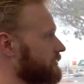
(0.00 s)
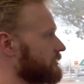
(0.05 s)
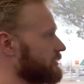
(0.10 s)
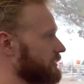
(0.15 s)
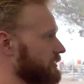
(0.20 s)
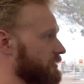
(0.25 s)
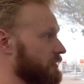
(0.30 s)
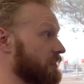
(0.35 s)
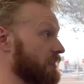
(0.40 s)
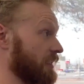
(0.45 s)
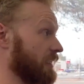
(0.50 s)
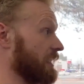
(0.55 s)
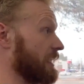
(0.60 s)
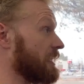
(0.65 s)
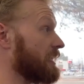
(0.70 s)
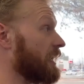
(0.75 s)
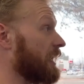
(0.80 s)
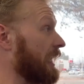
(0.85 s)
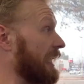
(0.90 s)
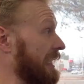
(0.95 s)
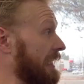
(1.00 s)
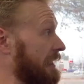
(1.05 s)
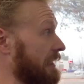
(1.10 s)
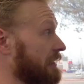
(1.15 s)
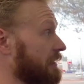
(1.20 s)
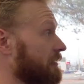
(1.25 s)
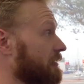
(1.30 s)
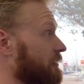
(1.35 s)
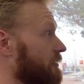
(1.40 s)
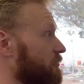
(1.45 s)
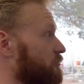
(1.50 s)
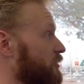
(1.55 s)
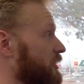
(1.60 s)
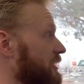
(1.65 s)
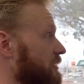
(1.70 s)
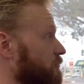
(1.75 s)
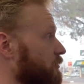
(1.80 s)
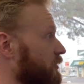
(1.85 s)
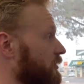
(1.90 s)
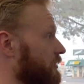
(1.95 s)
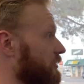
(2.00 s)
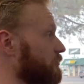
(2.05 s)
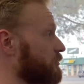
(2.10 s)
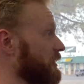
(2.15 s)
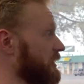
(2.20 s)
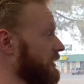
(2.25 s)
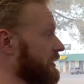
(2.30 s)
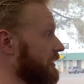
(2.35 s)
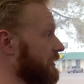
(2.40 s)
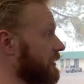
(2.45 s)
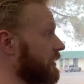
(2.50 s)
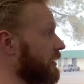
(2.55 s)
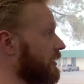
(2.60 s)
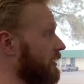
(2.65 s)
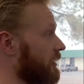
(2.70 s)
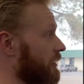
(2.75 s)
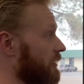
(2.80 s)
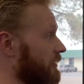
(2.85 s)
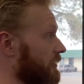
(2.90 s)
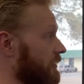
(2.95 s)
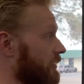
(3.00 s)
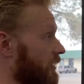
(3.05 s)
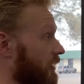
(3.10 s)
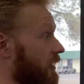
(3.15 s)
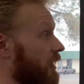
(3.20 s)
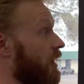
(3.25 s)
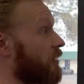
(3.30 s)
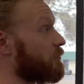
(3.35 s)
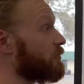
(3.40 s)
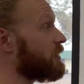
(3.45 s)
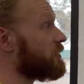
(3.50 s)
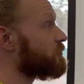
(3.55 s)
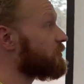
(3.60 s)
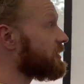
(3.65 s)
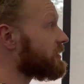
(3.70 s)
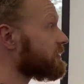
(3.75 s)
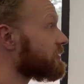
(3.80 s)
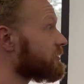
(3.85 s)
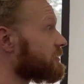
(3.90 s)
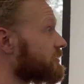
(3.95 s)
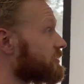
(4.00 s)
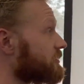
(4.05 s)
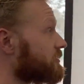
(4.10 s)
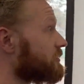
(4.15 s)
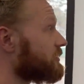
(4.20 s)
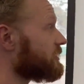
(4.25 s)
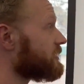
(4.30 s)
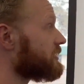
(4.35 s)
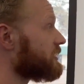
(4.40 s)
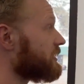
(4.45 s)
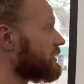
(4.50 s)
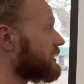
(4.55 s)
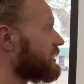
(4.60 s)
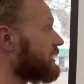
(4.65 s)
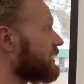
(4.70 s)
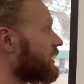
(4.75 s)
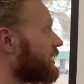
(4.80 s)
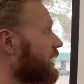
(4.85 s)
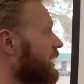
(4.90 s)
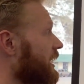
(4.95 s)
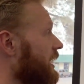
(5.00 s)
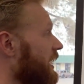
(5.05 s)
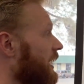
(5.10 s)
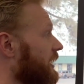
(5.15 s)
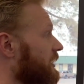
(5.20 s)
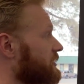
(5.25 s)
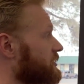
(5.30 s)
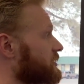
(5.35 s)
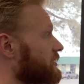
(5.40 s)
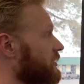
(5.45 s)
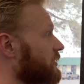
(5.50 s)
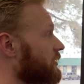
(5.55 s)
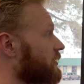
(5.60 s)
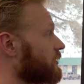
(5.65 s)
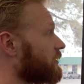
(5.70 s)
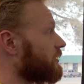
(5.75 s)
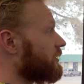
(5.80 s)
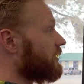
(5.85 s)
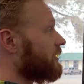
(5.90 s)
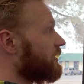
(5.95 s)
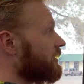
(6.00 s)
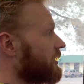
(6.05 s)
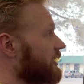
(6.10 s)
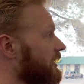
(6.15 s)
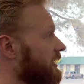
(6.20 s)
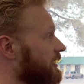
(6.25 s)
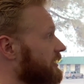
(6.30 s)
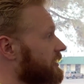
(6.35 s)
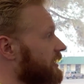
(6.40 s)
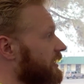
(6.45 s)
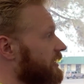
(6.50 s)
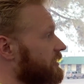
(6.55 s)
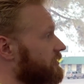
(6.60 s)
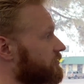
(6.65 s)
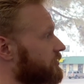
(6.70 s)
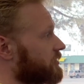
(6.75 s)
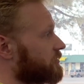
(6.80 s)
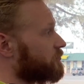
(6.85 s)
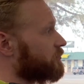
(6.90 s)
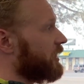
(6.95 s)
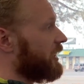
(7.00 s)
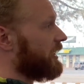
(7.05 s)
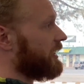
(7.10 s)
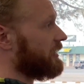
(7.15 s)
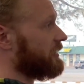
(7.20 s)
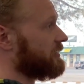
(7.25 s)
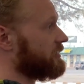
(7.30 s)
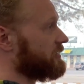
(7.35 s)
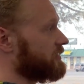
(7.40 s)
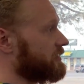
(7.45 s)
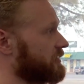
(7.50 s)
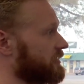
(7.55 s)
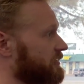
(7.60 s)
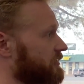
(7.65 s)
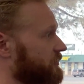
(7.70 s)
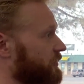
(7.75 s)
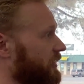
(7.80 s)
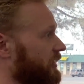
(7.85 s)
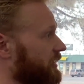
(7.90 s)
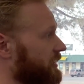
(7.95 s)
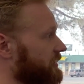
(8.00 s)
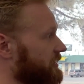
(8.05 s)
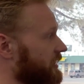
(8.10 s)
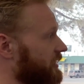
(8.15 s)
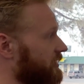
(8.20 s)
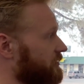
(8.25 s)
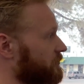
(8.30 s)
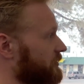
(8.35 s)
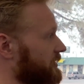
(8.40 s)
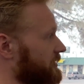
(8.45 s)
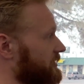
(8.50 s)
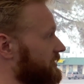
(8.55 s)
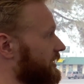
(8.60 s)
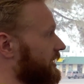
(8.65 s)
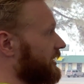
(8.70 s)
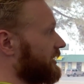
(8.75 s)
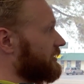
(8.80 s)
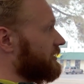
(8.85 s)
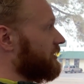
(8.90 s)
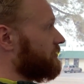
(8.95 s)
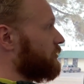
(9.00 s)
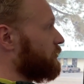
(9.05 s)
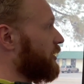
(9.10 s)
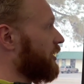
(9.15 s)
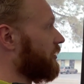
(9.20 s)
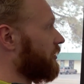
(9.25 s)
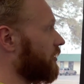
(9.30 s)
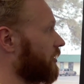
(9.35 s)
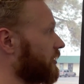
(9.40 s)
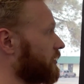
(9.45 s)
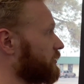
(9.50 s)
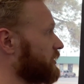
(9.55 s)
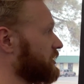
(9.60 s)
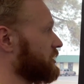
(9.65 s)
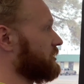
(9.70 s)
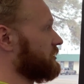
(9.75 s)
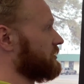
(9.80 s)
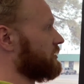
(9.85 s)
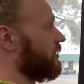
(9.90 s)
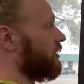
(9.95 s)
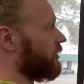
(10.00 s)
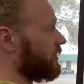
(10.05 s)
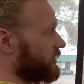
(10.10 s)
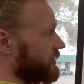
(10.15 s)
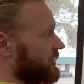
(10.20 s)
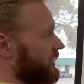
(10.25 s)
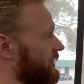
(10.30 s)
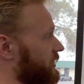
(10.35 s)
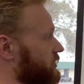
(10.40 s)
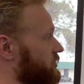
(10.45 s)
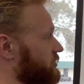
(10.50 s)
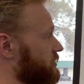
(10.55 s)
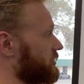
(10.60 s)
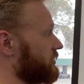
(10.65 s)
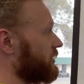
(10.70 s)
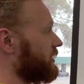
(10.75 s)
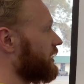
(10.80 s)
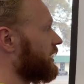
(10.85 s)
the city and the people being an accompaniment to the city. And so it kind of combines these various elements that I love about art, which is architecture